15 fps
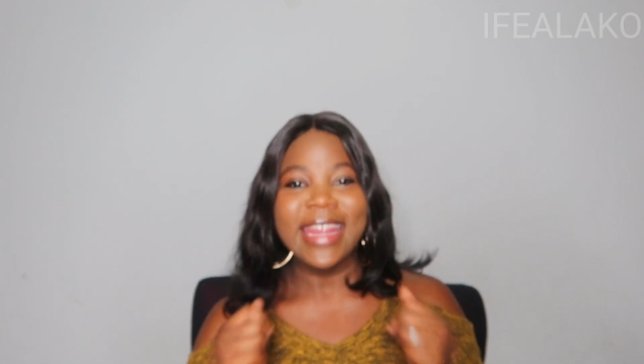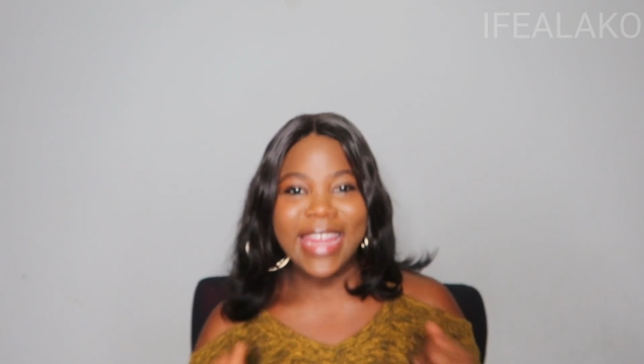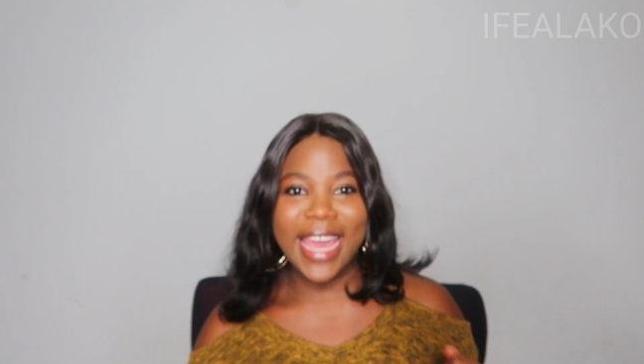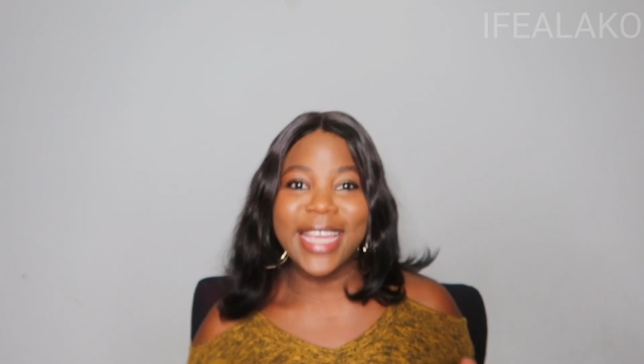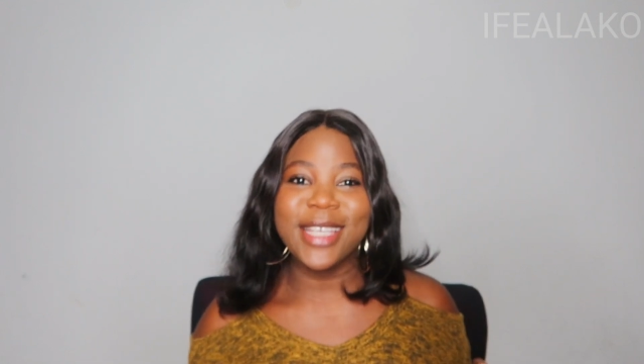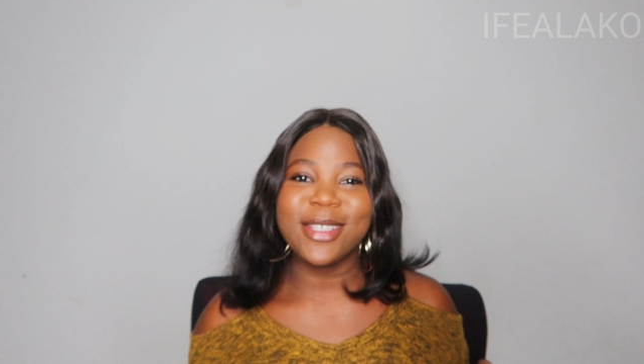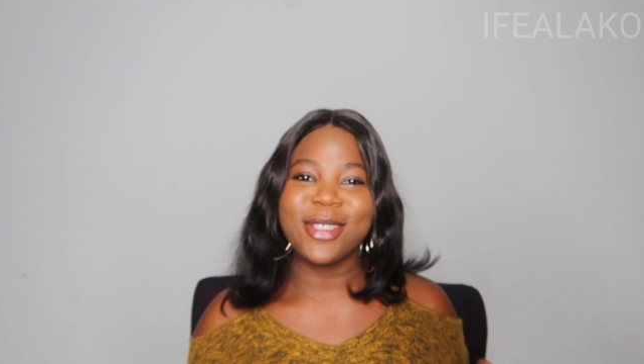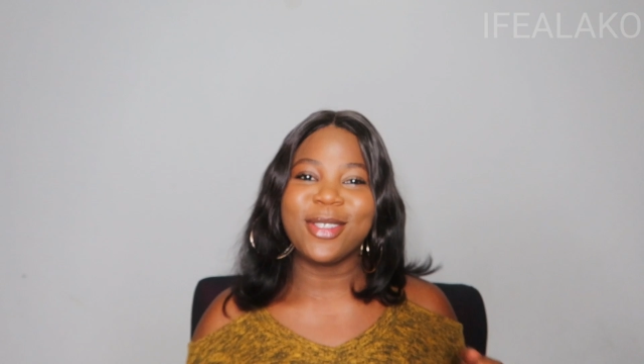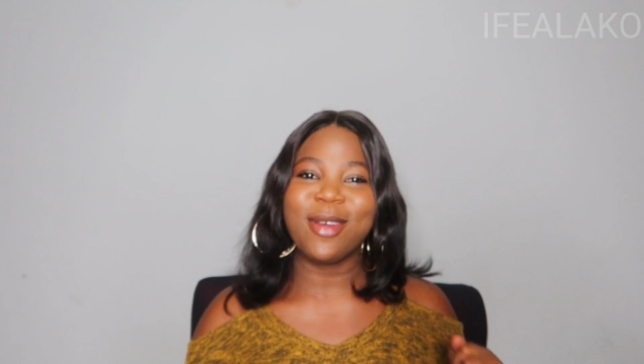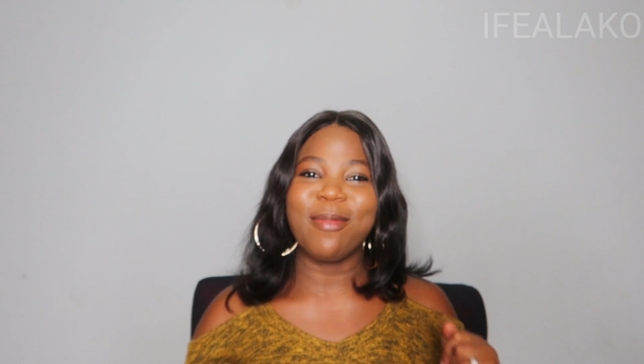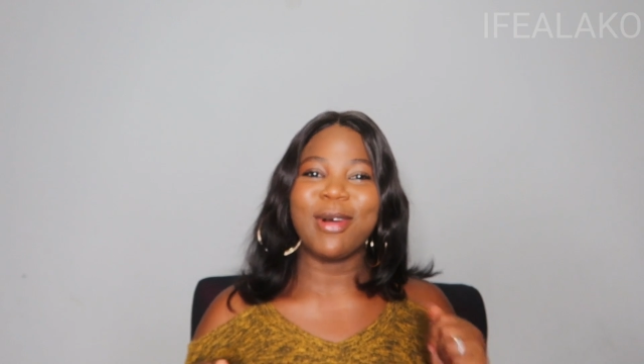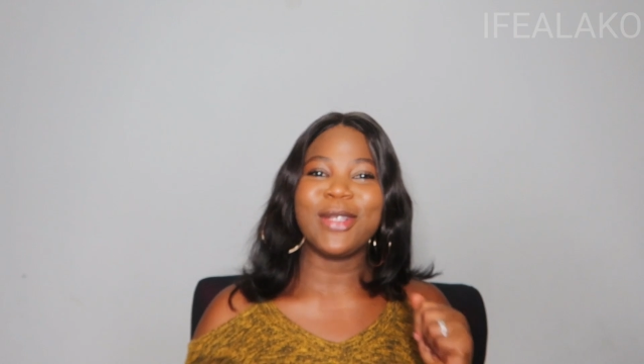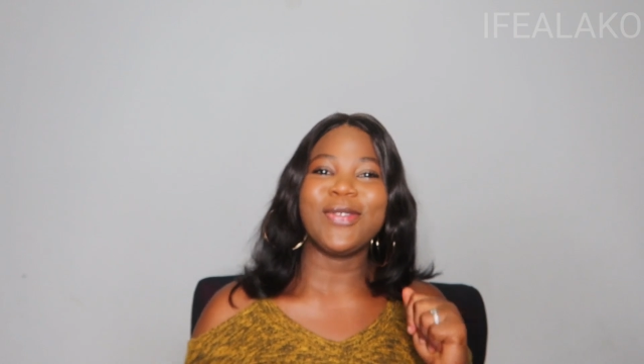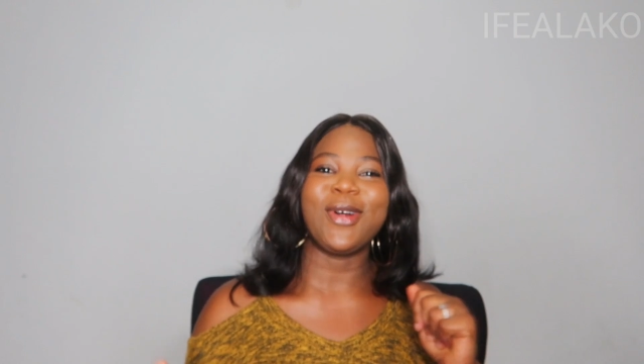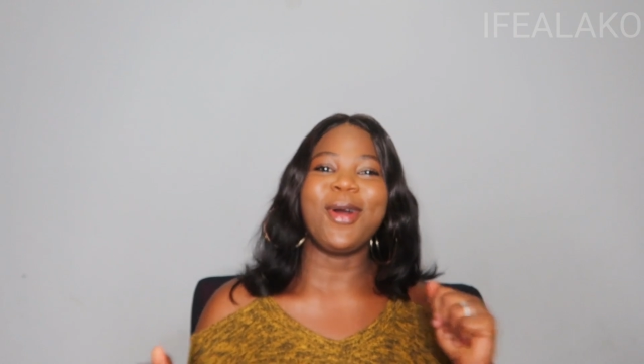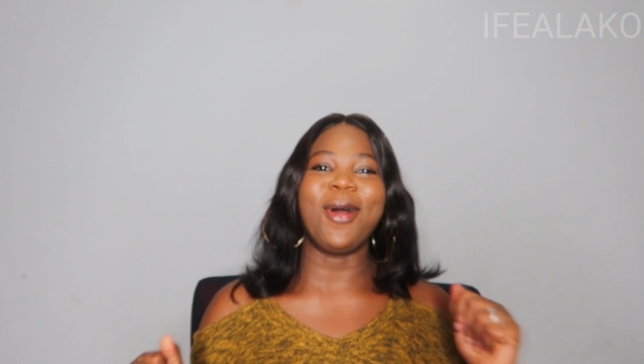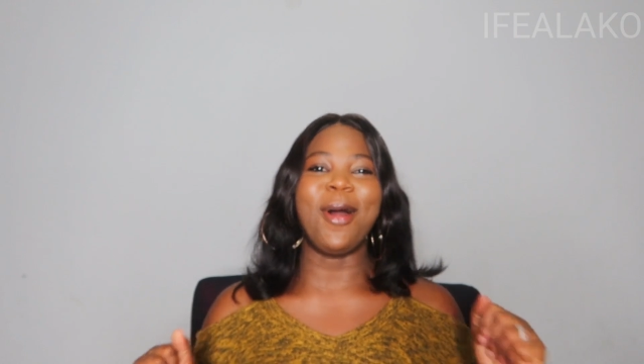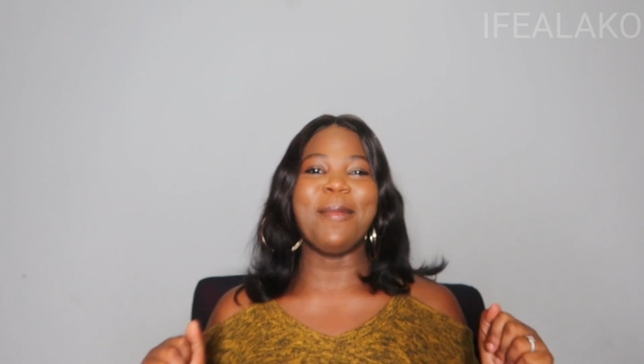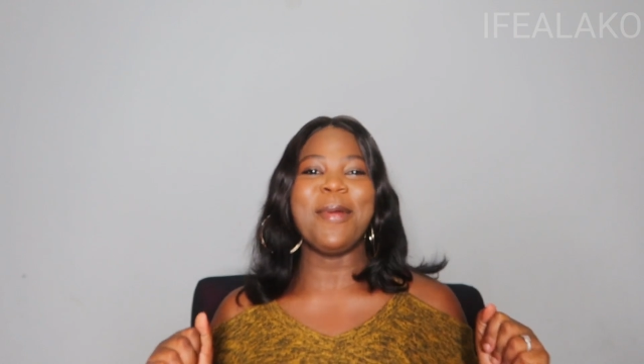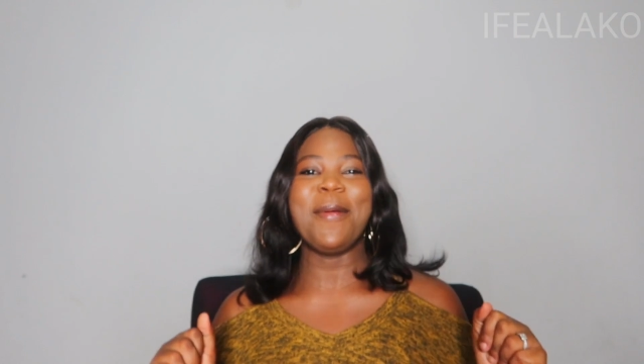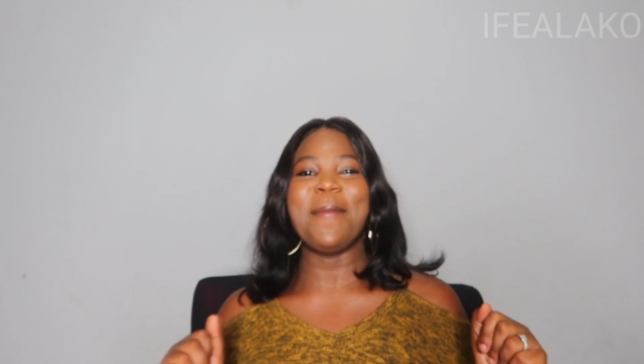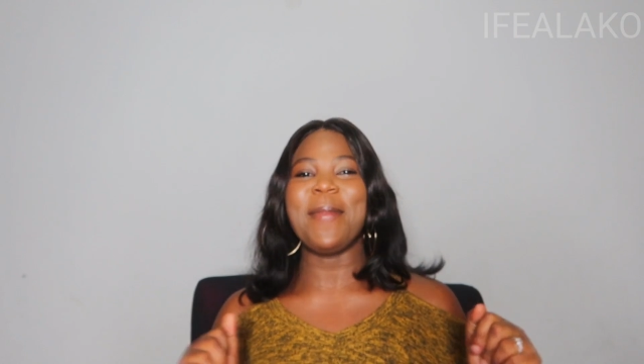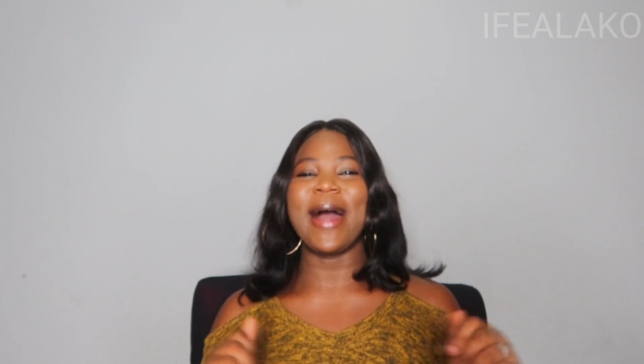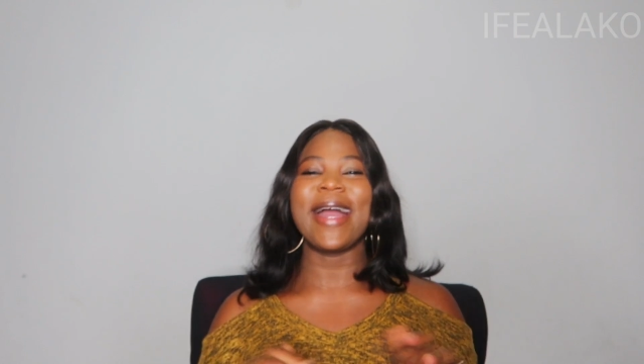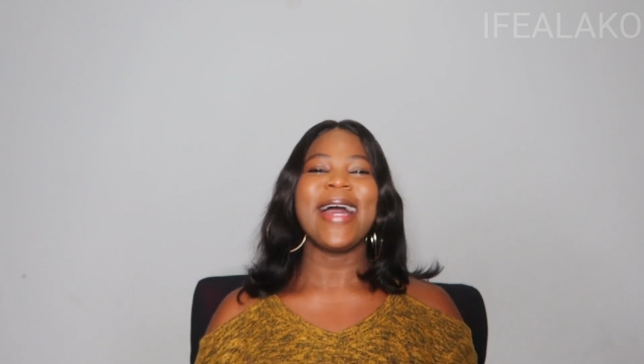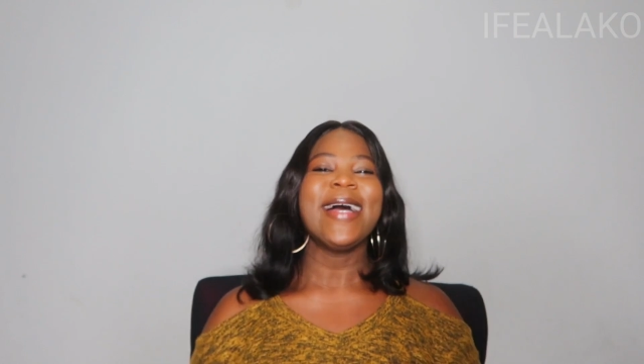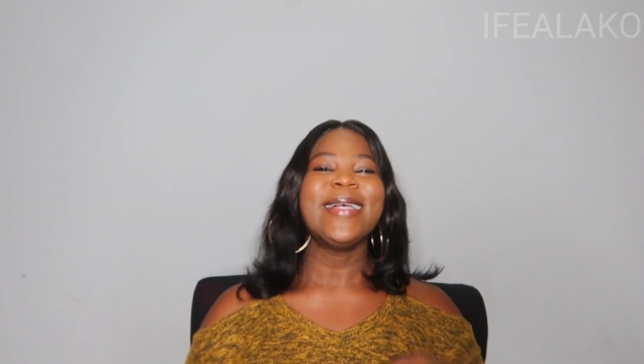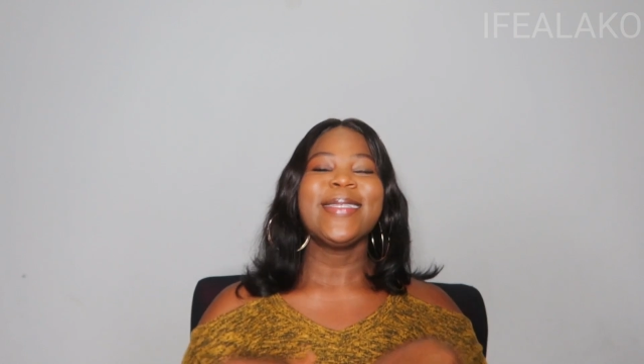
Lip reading: Thank you so much for coming back.